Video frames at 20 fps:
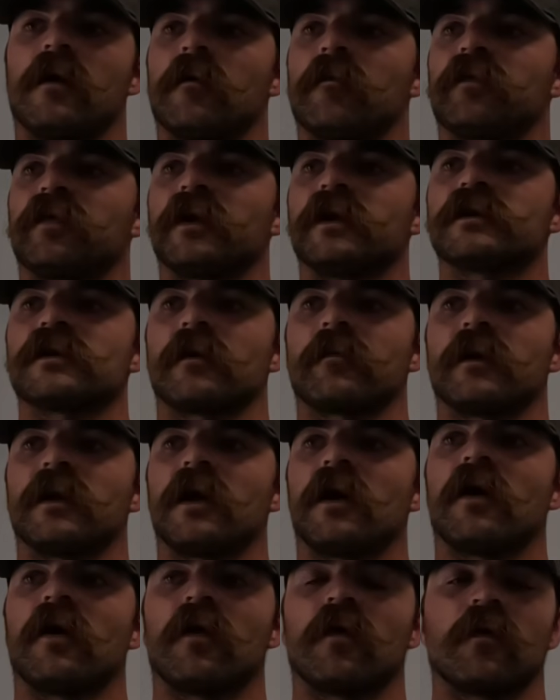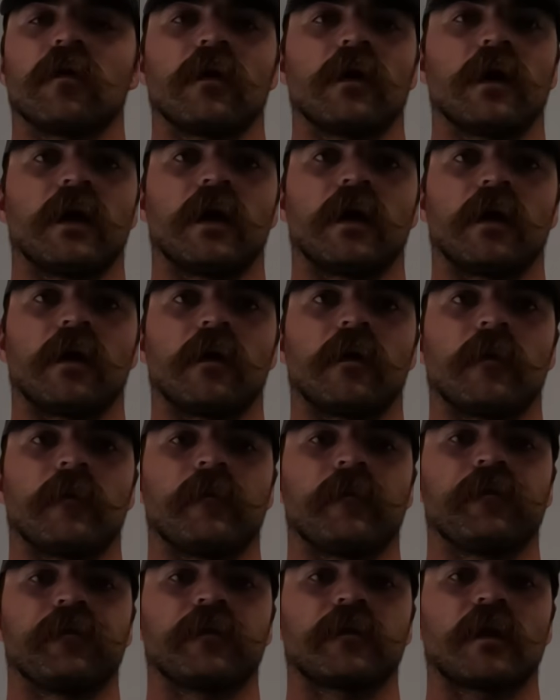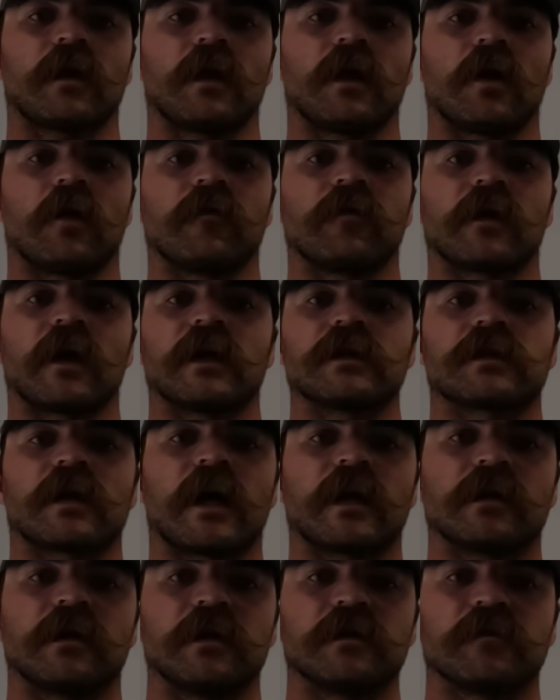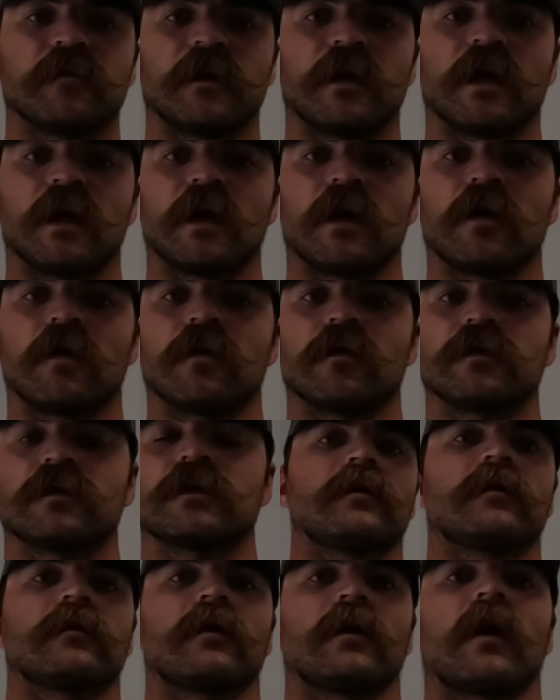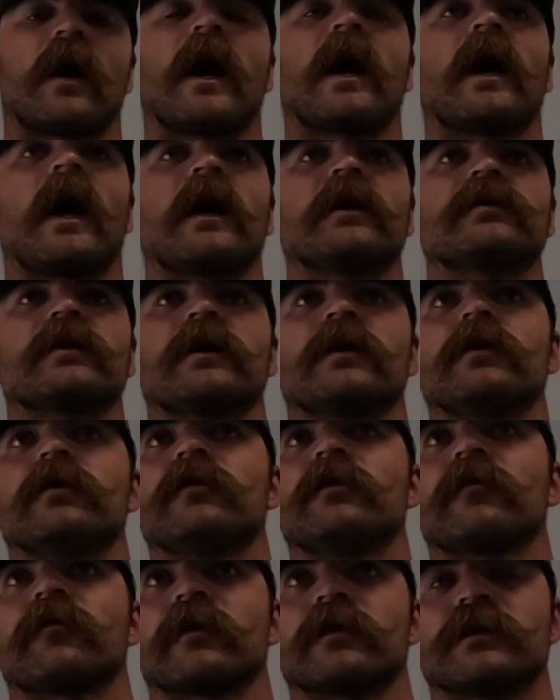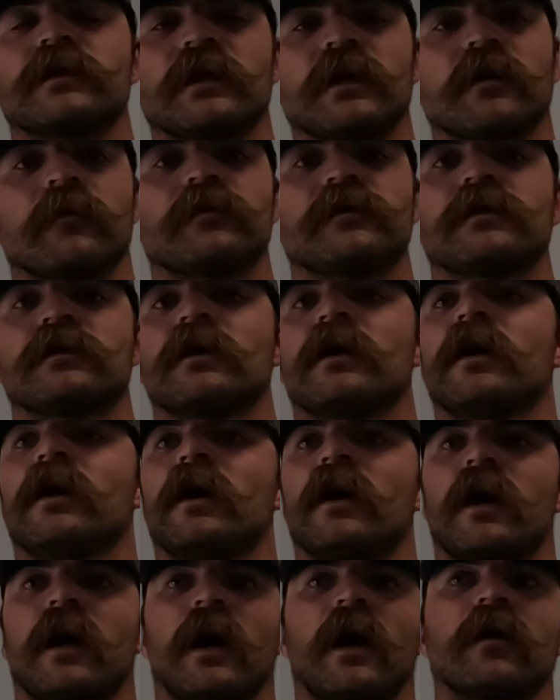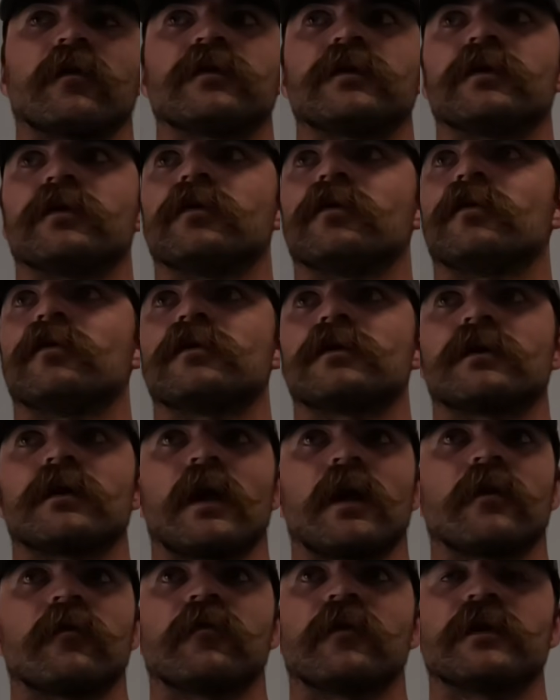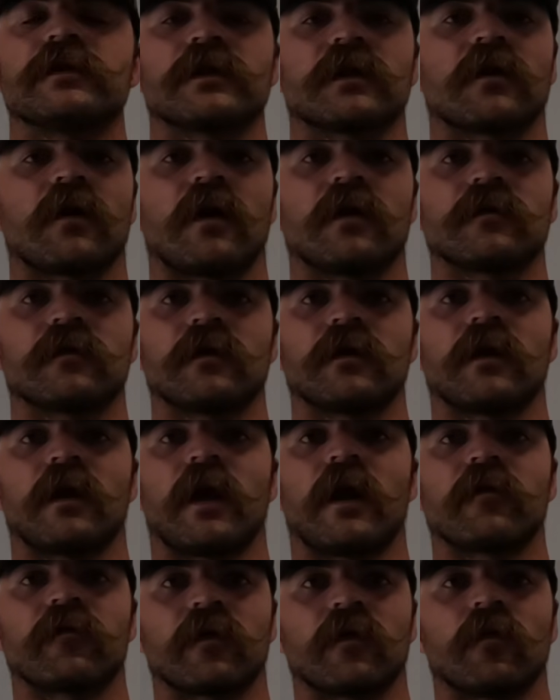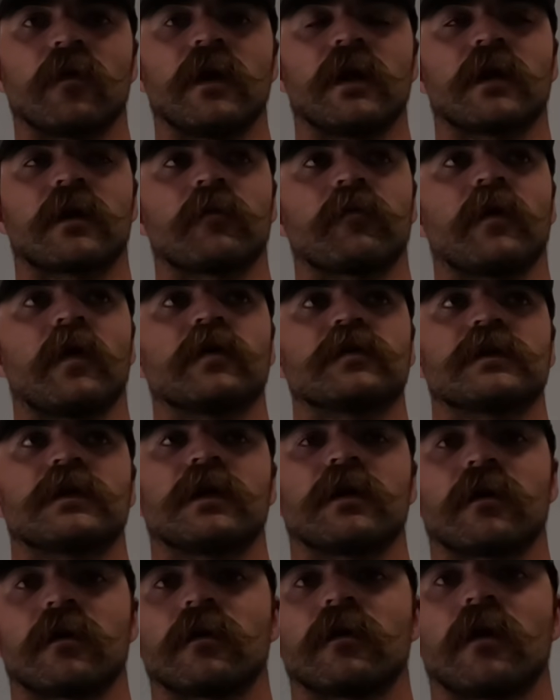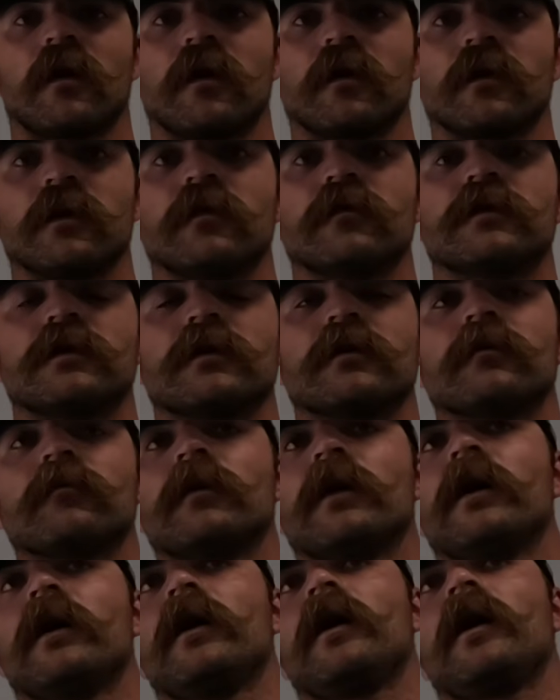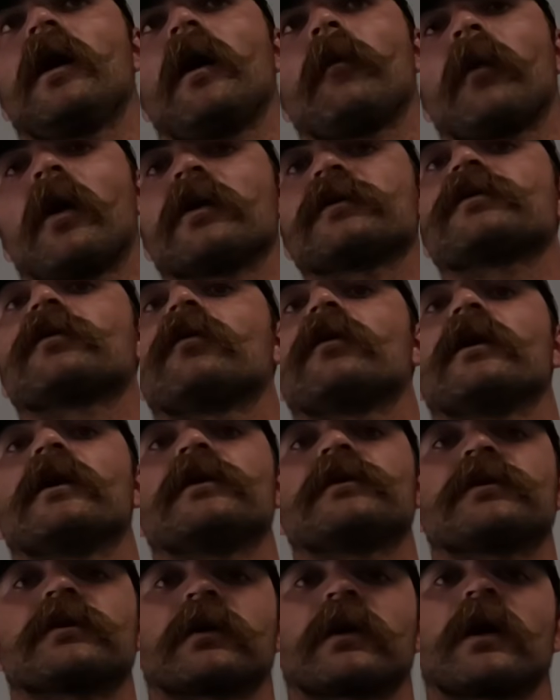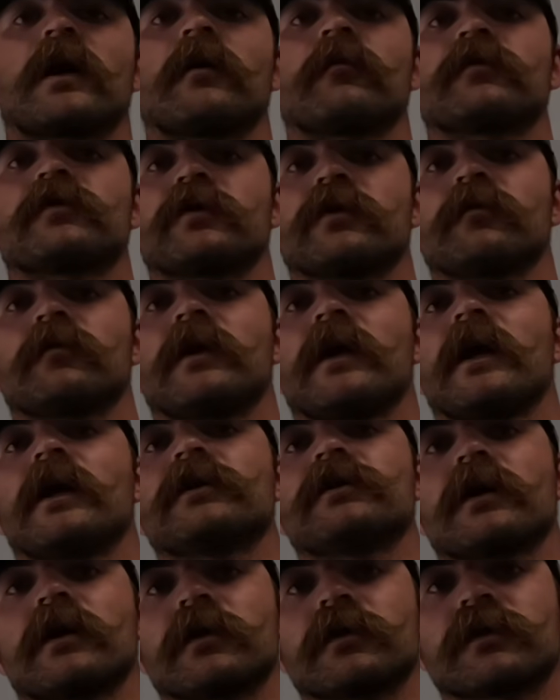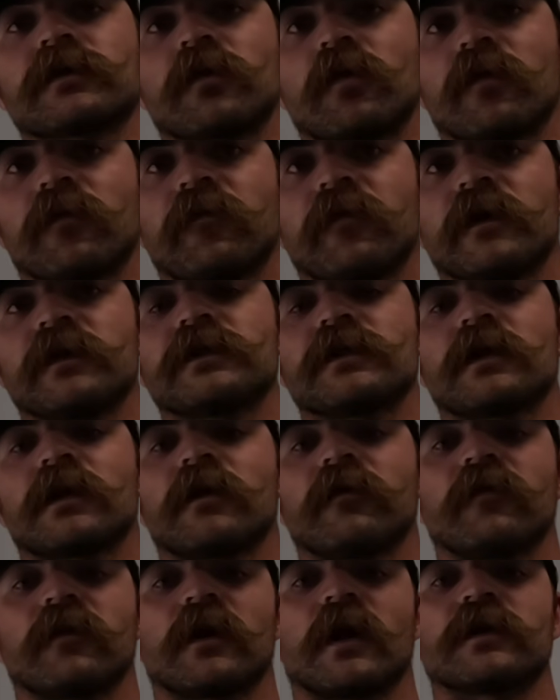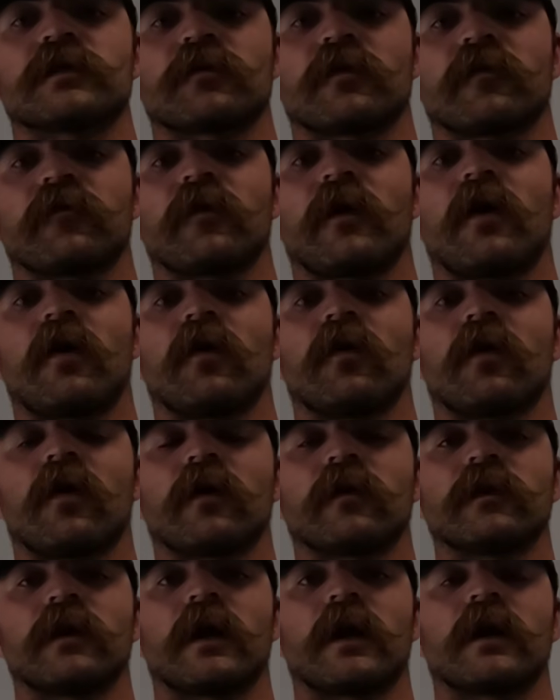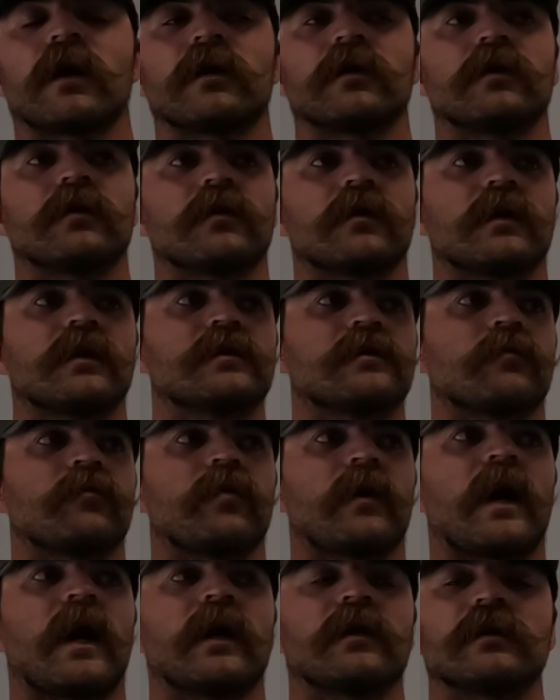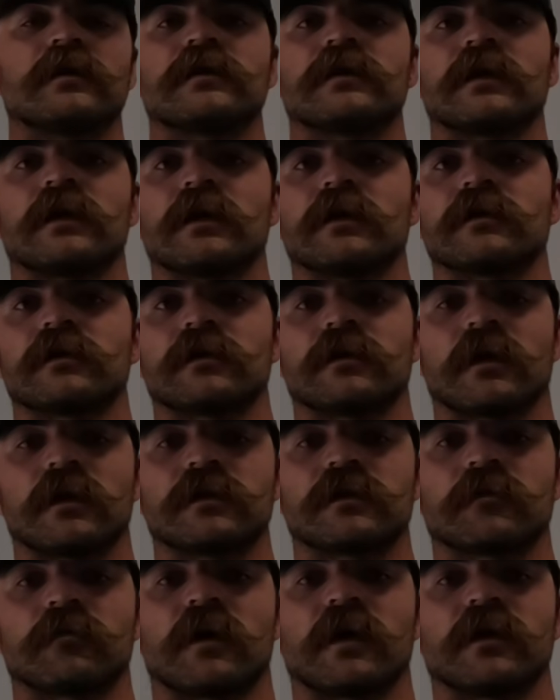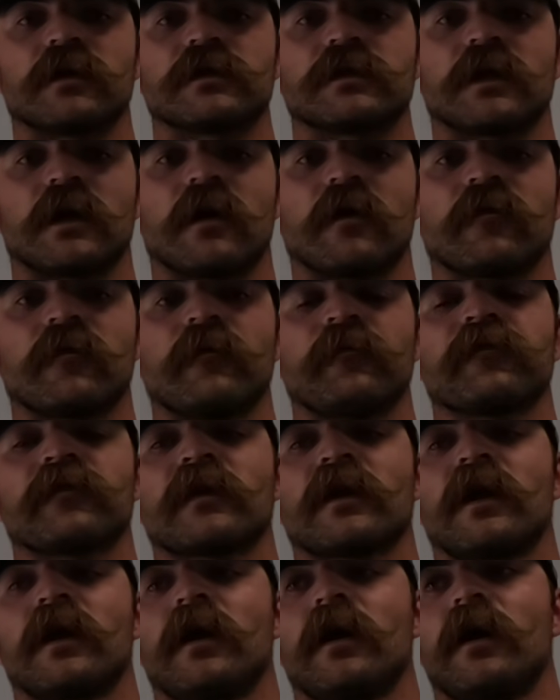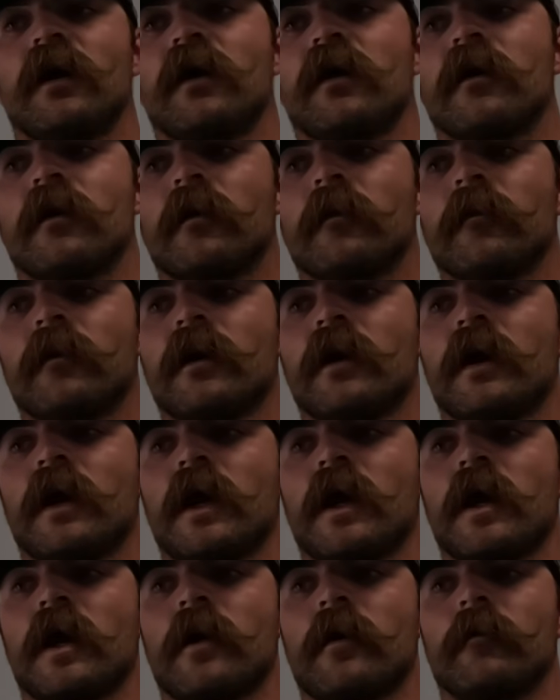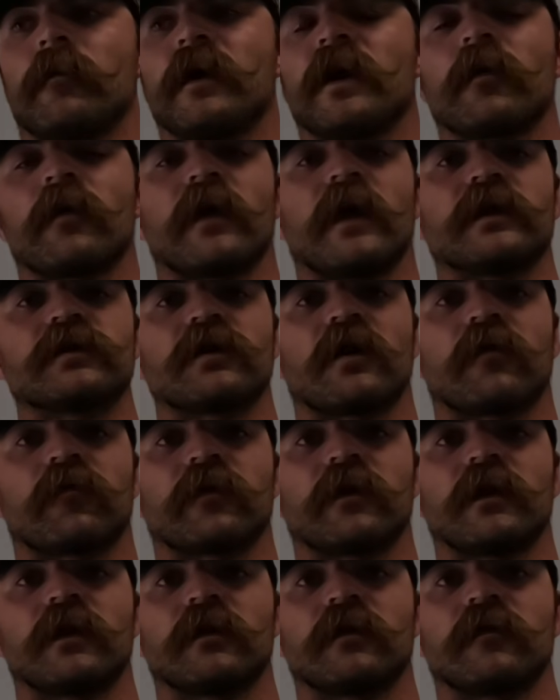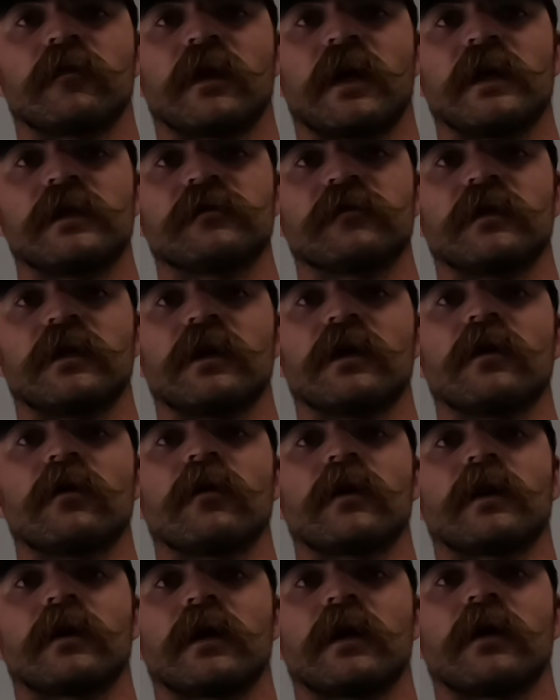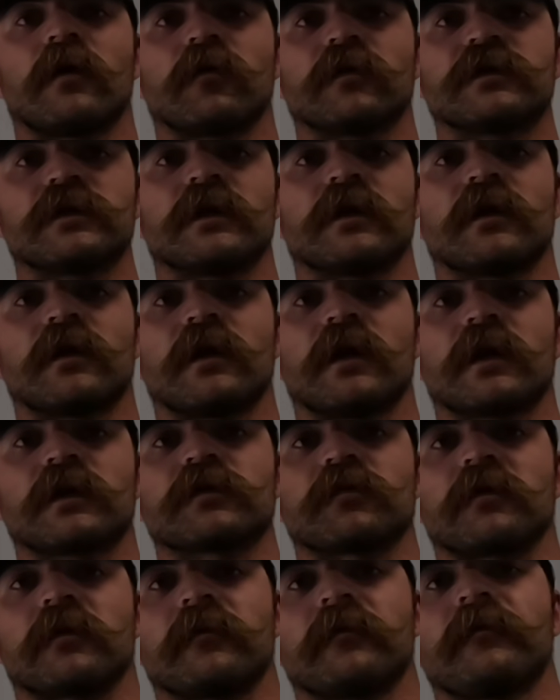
Please let me know, if you guys like these videos. I try to do different tips, how-tos, and fishing content every week and post it here on YouTube. I'm also on Instagram, TrumanH_fishing, if you guys want to follow along there, get some behind the scenes and some other stuff. But anyway, that's all for today's video, and we'll see you on the next one.